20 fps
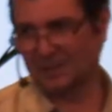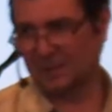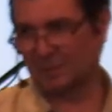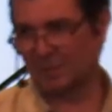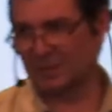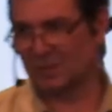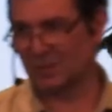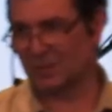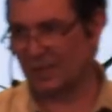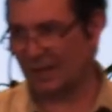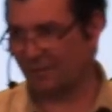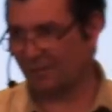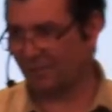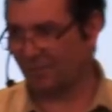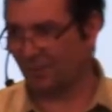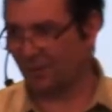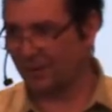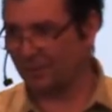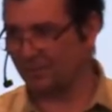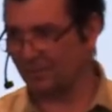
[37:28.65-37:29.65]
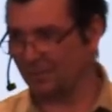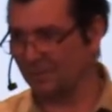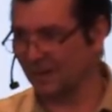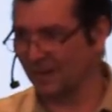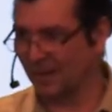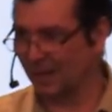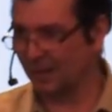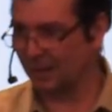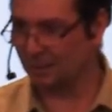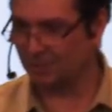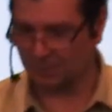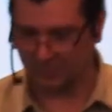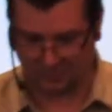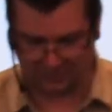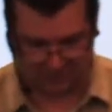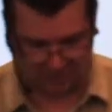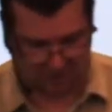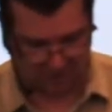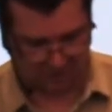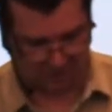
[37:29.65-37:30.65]
to be set free from the kingdom
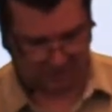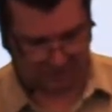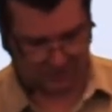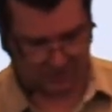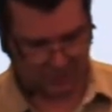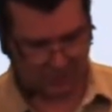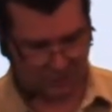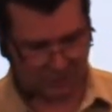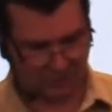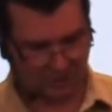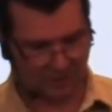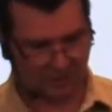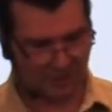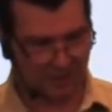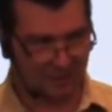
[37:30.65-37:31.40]
of darkness.